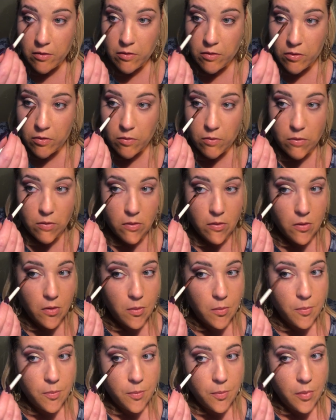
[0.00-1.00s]

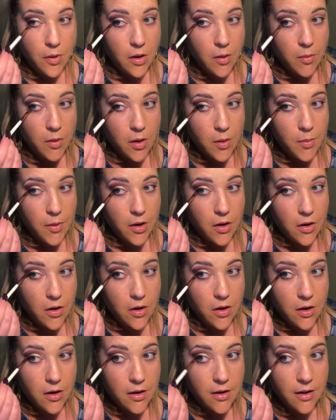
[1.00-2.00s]
So, blah, blah,
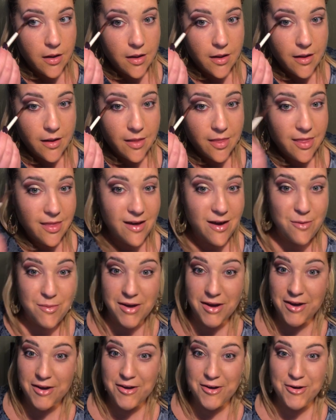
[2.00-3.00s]
blah. There we
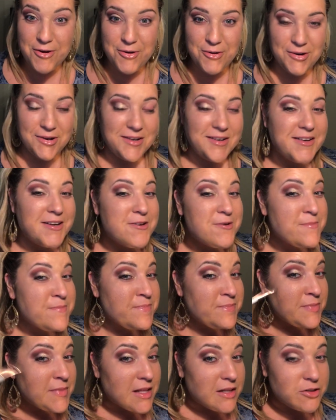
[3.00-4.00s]
go.
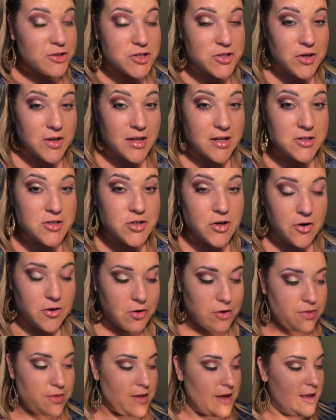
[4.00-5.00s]
Just got that dark
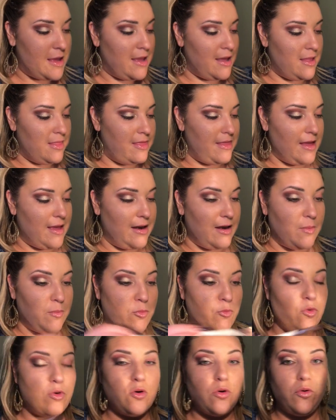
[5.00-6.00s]
on there, and then I'm
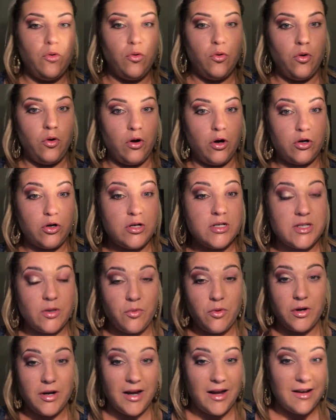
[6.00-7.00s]
going to go, because I
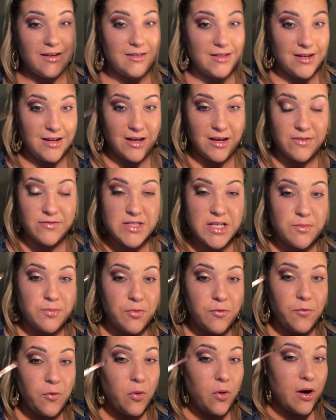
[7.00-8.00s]
want to add, like I've said
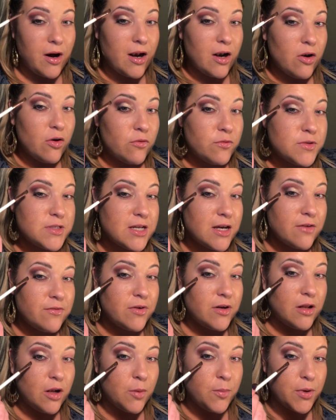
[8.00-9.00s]
before, I love to have a
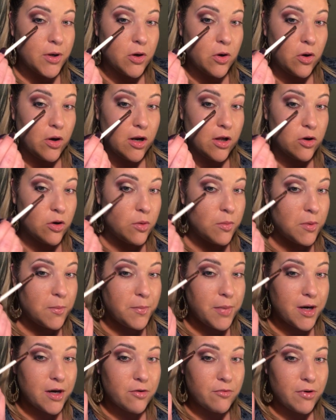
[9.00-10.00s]
little bit colour coming
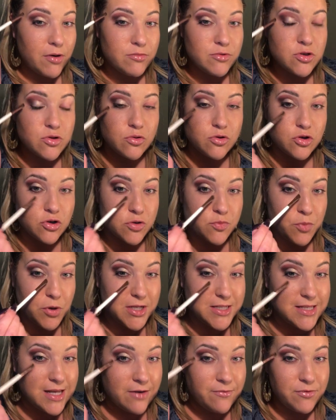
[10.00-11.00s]
background, so it just
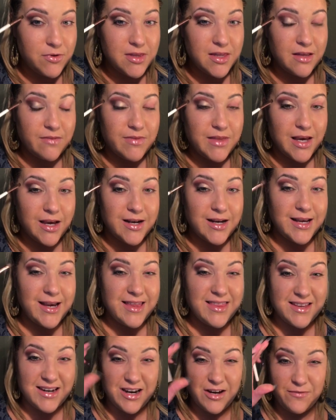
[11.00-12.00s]
brings everything in the eye
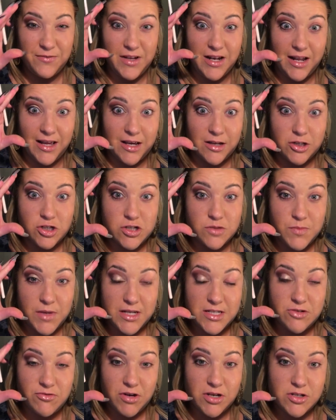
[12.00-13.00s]
together, and I feel like it just
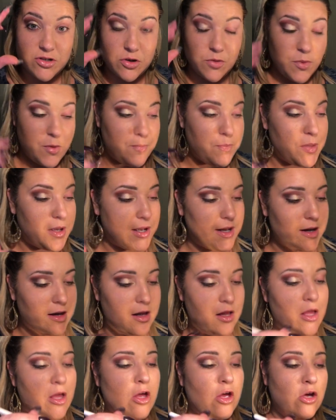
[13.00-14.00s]
makes your eyes look a bit bigger.